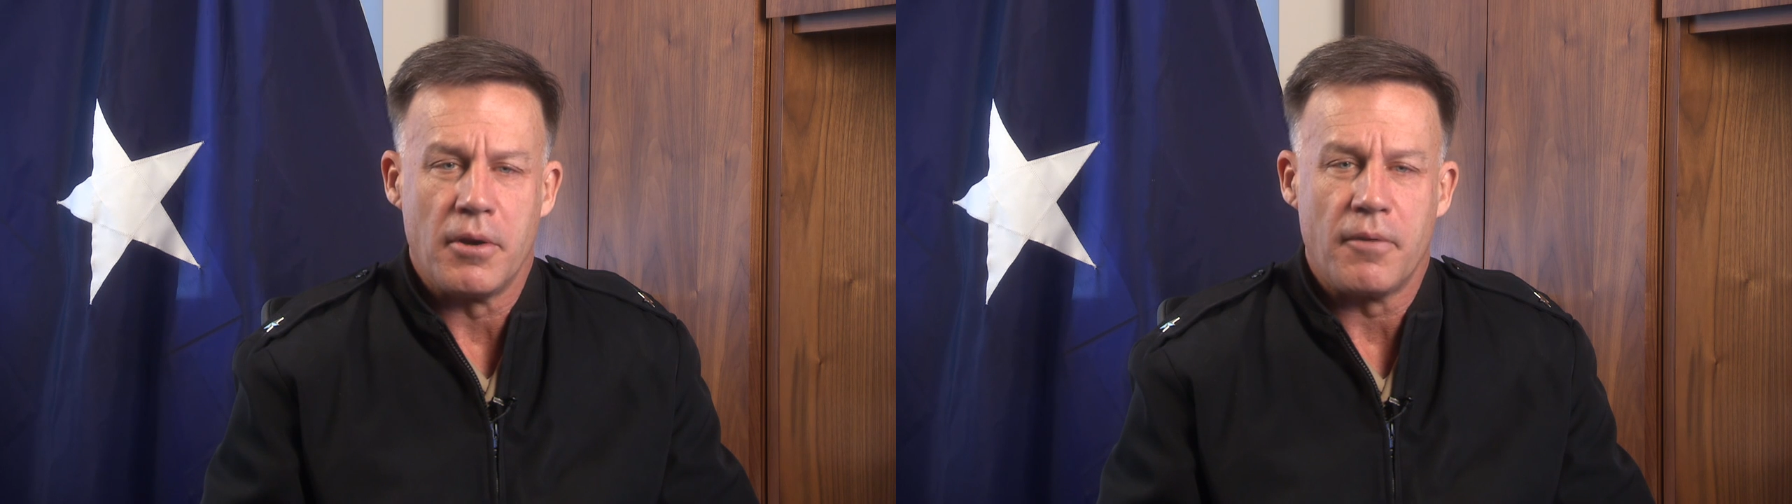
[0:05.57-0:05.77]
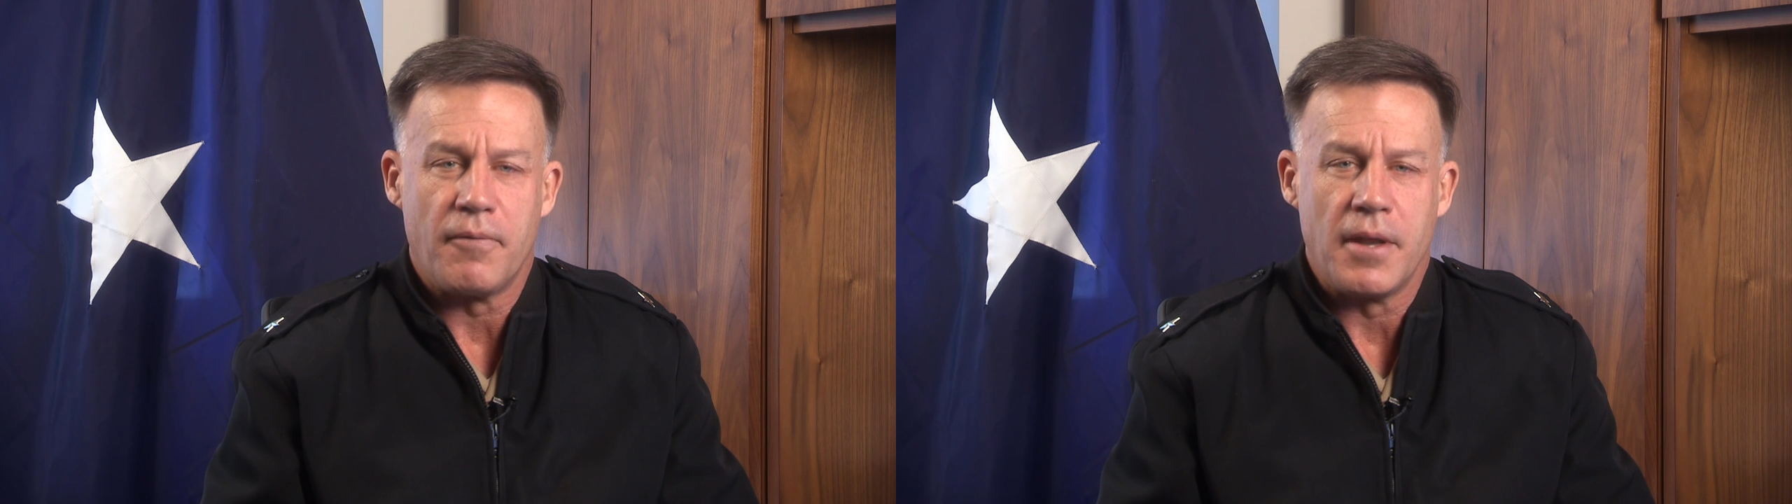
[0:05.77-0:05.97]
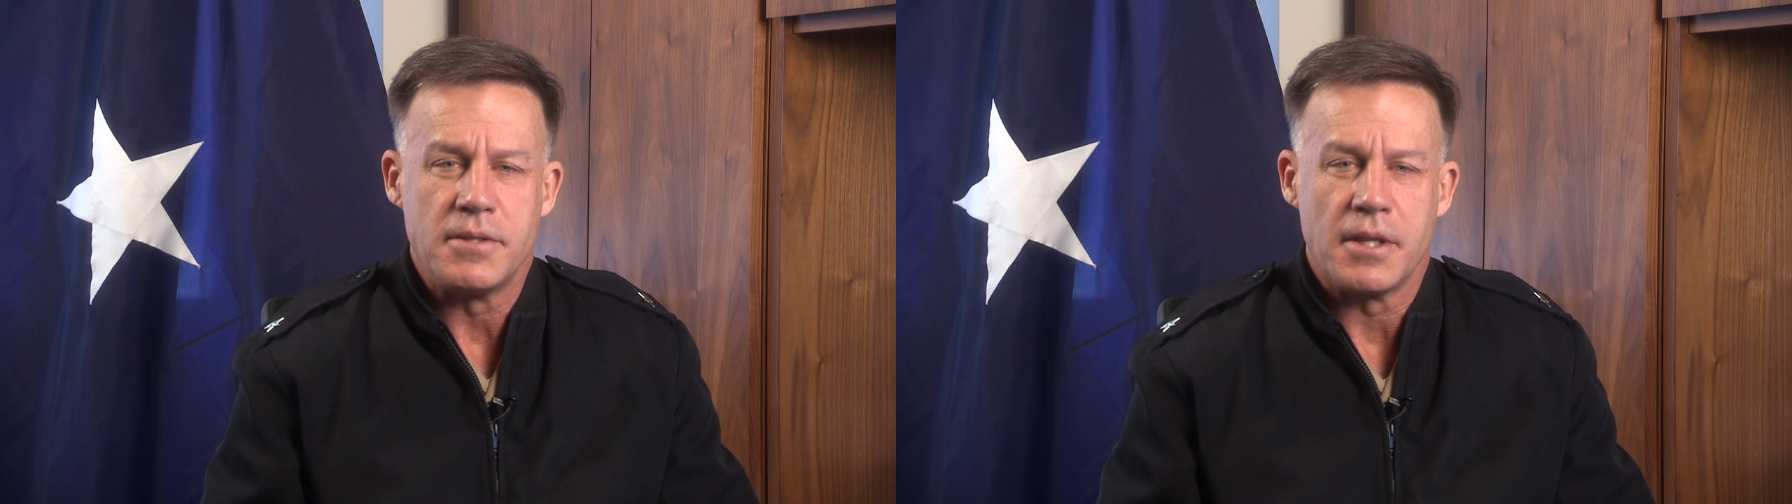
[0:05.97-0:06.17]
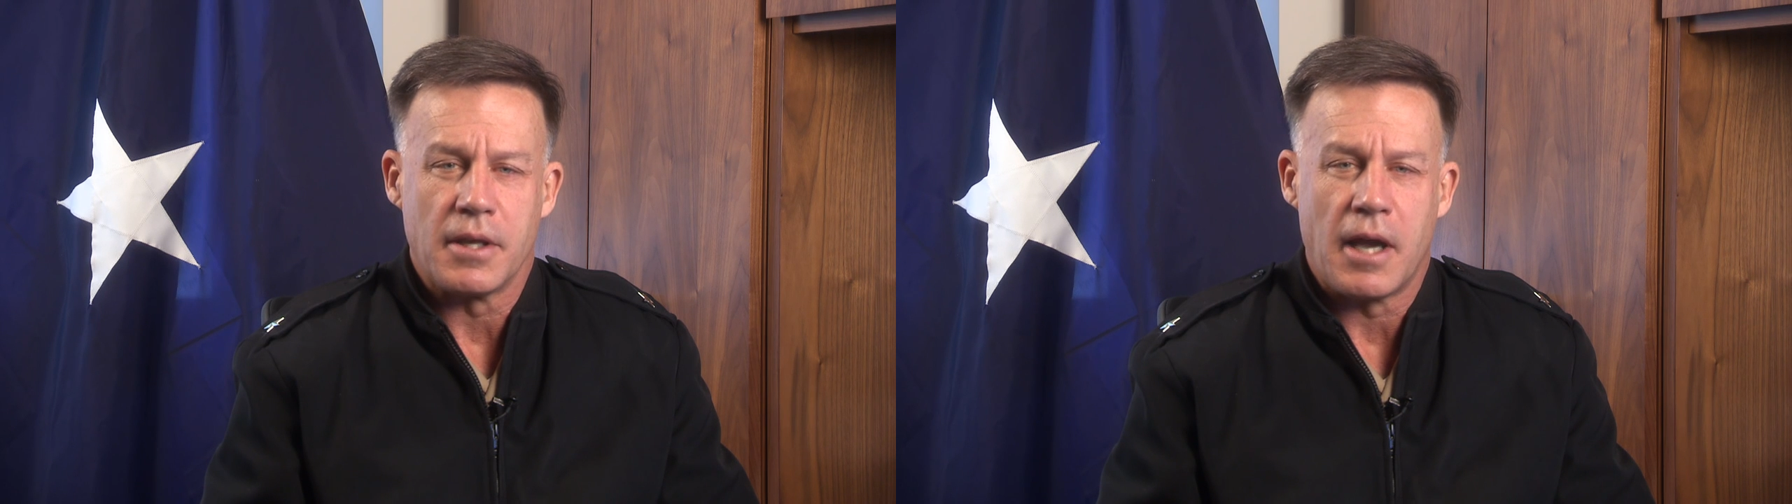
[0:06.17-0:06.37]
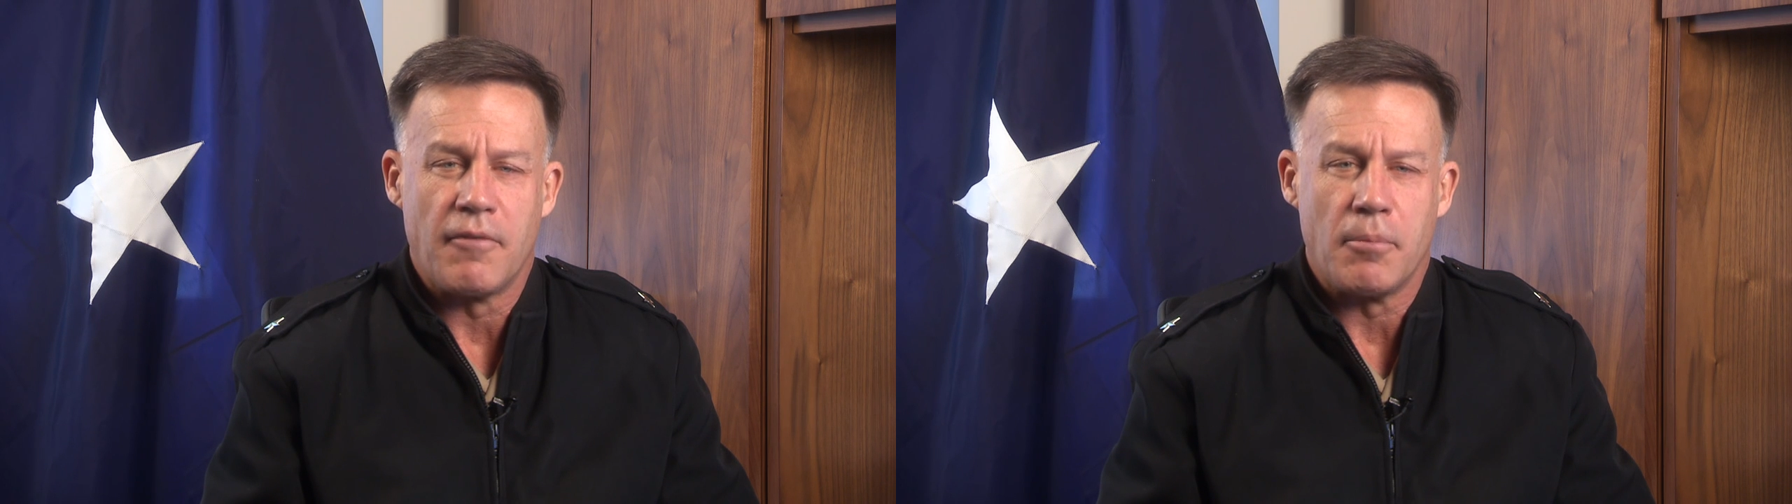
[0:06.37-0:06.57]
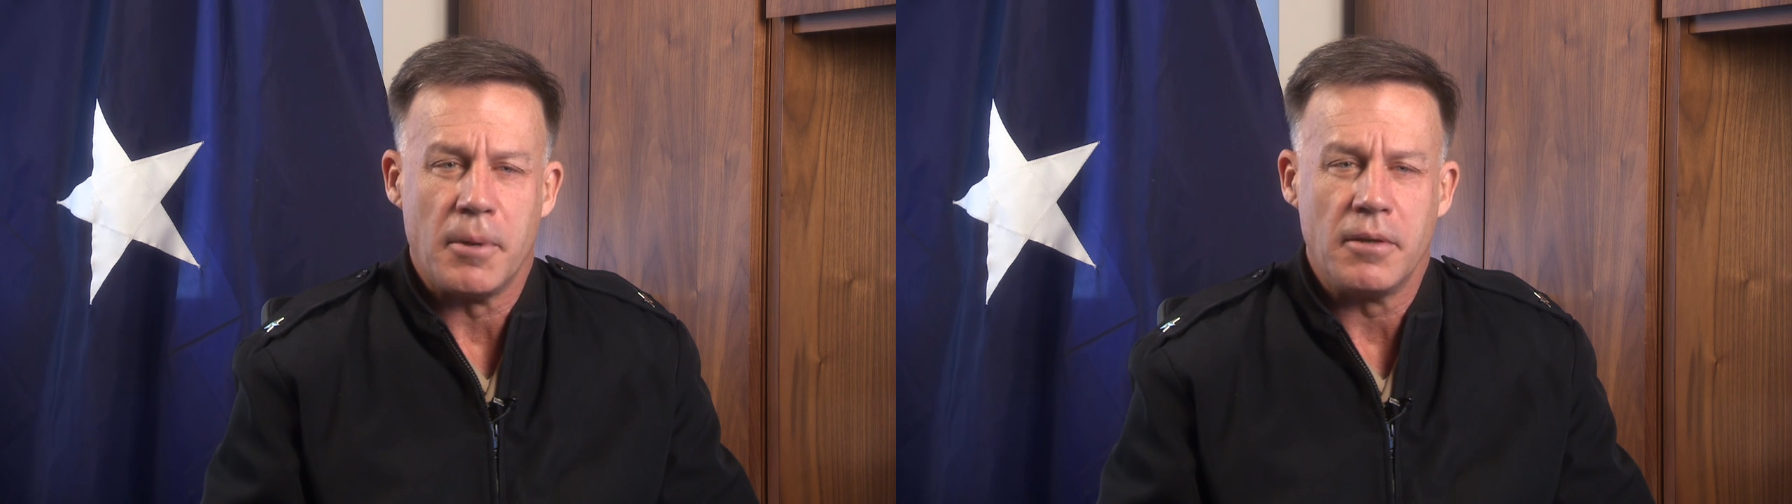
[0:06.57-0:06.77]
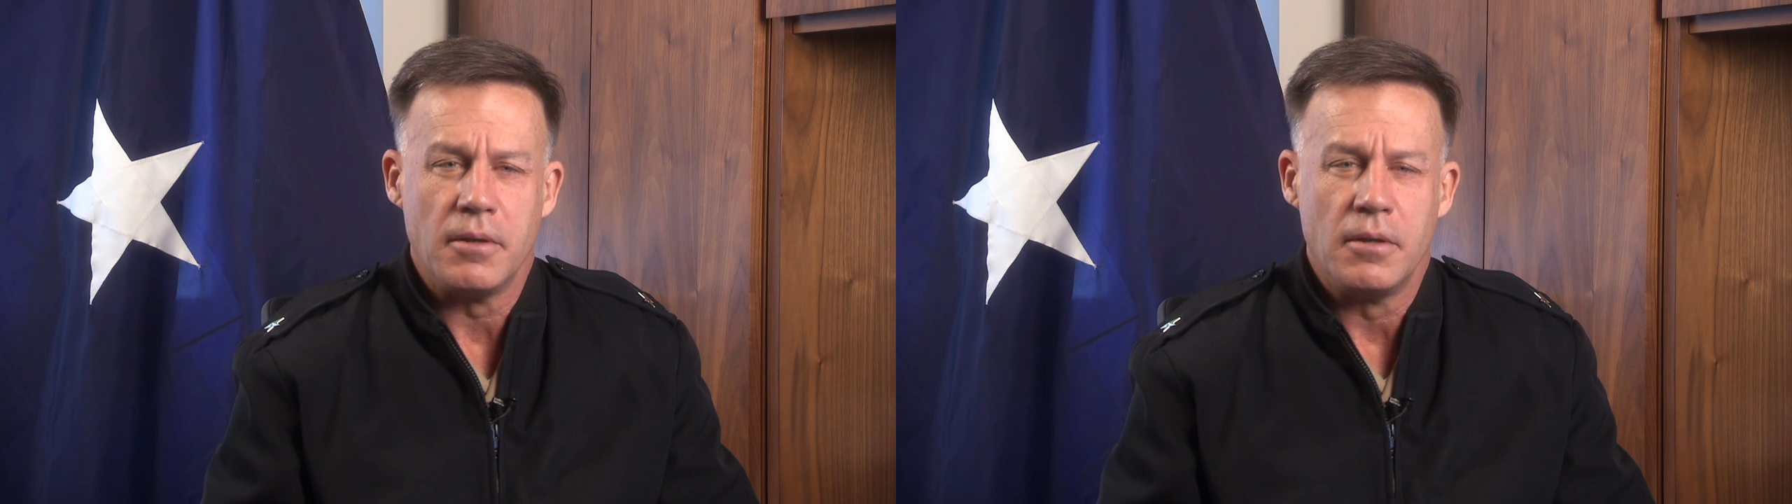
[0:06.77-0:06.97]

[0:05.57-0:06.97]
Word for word: of Defense, and the government